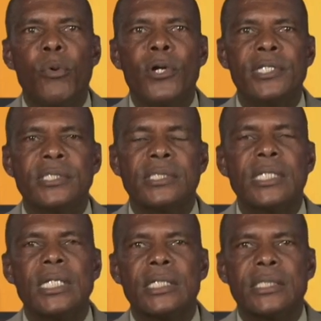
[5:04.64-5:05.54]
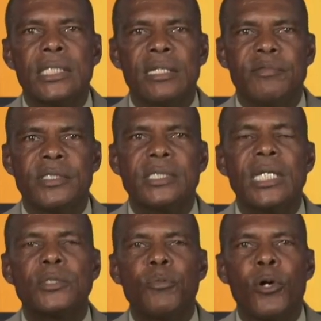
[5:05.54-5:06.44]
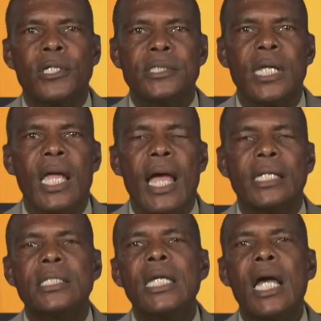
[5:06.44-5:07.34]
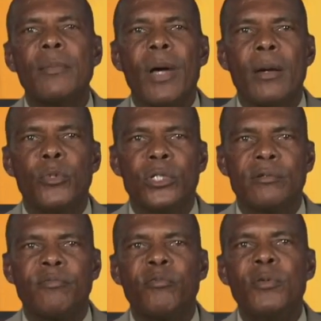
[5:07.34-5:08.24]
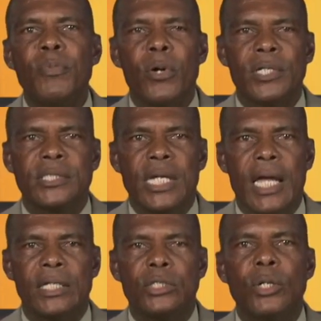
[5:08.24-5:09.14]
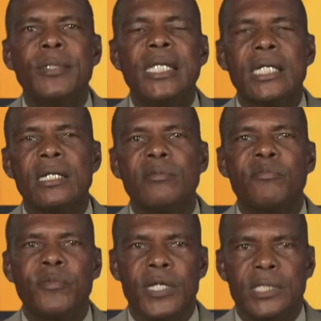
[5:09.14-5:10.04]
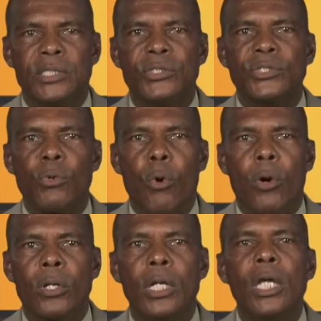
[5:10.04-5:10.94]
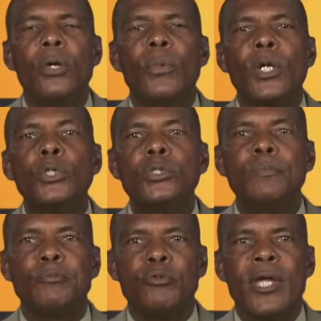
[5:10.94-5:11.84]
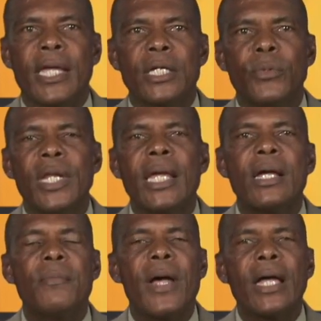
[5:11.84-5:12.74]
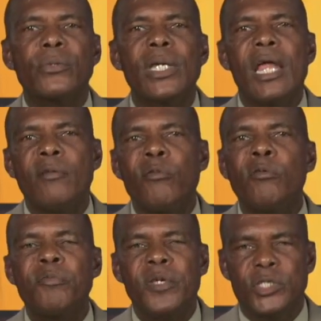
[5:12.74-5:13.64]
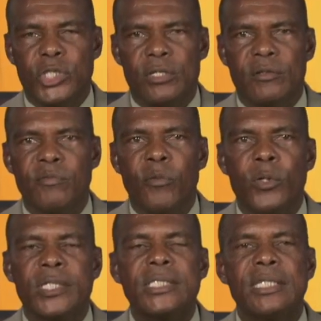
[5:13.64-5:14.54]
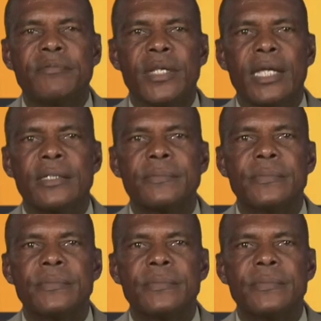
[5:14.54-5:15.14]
points, St. Kitts and Nevis 6 points, Antigua and Barbuda 3 points, and Dominica failed to score. We go to break, and when I come back, we'll have our feature for this evening.